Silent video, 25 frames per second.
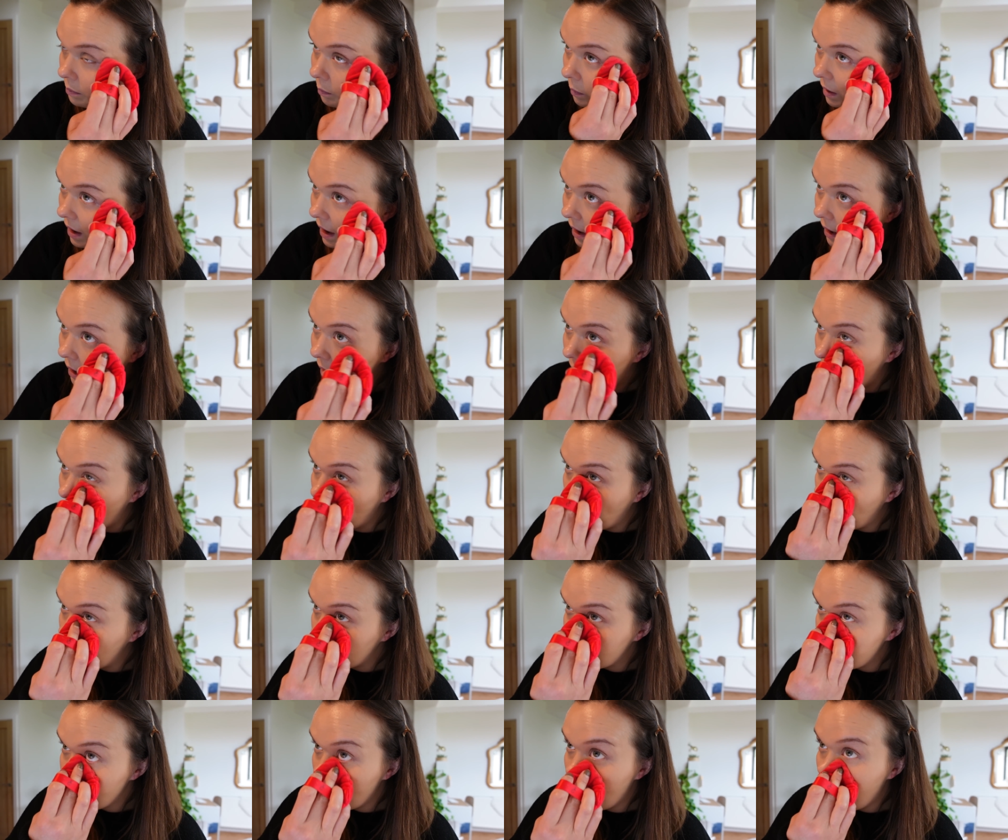pat
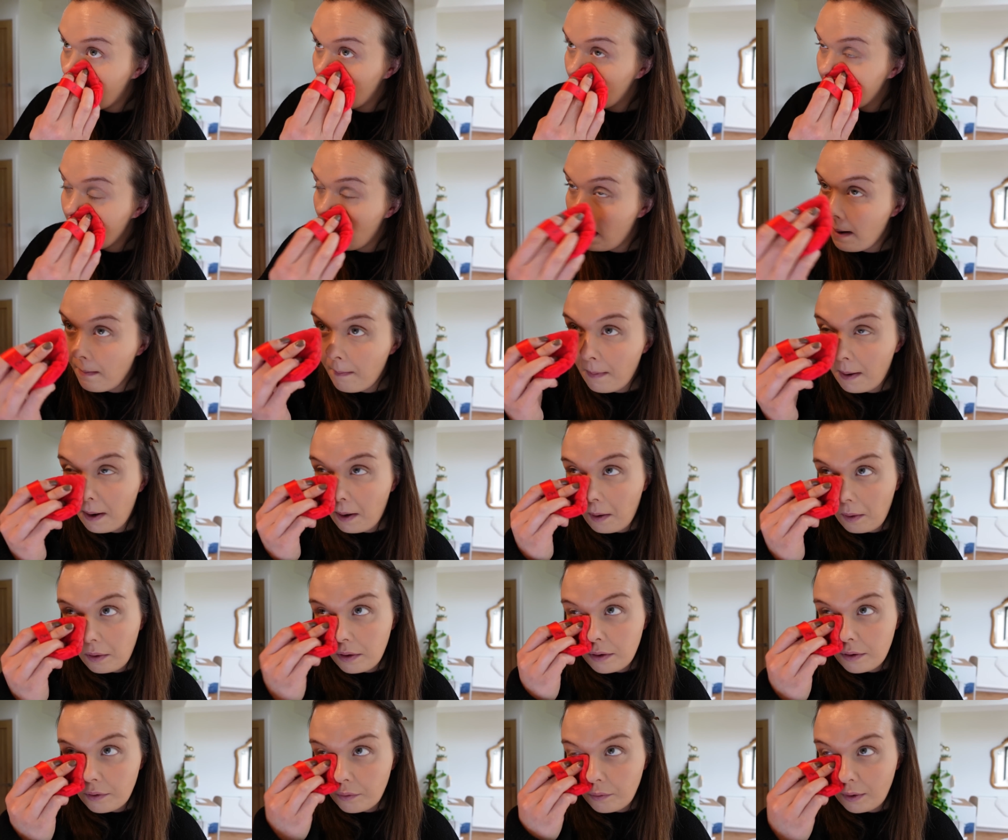and set my
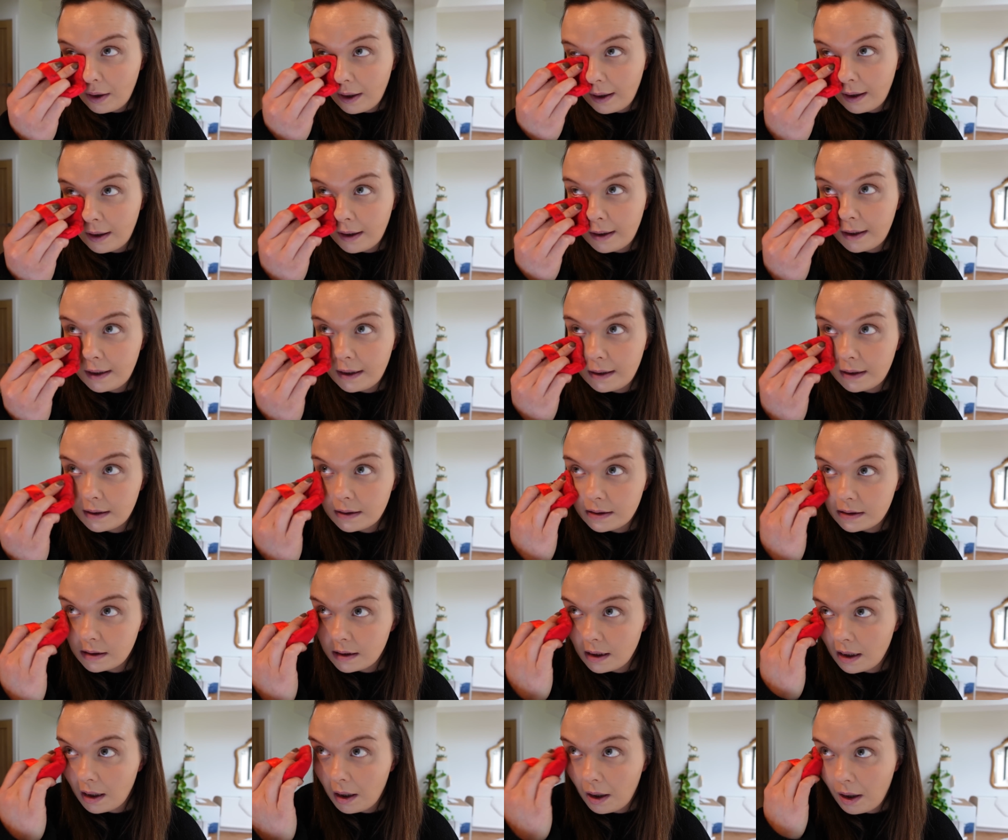under
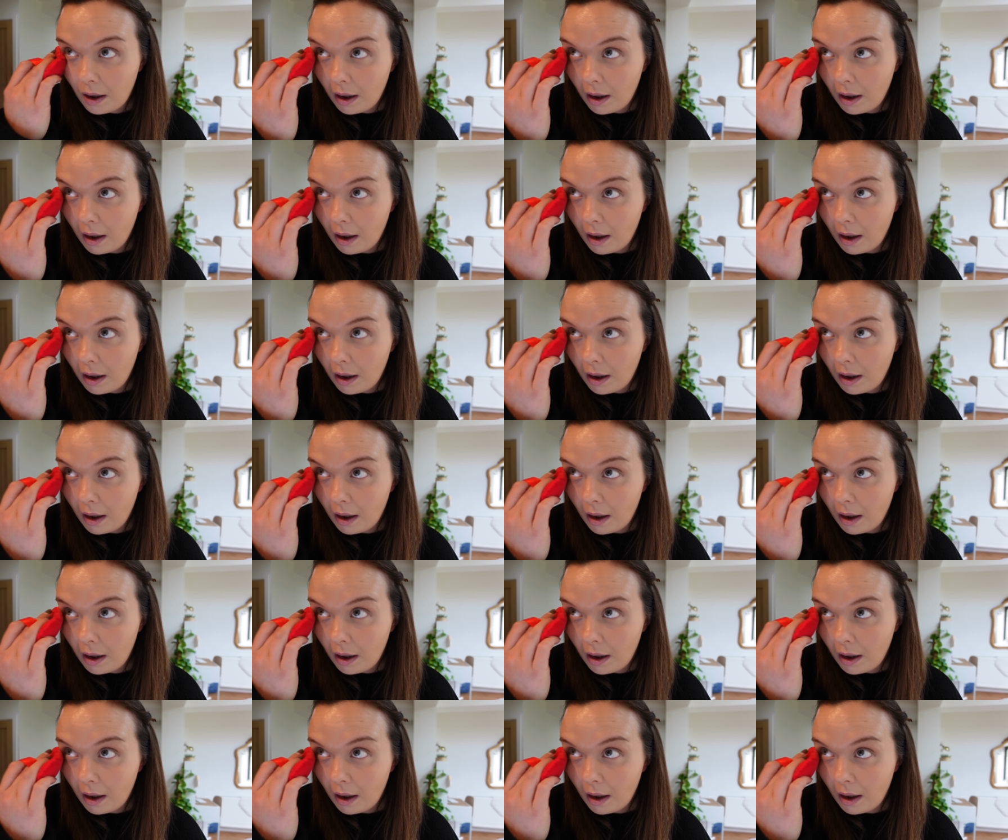eyes.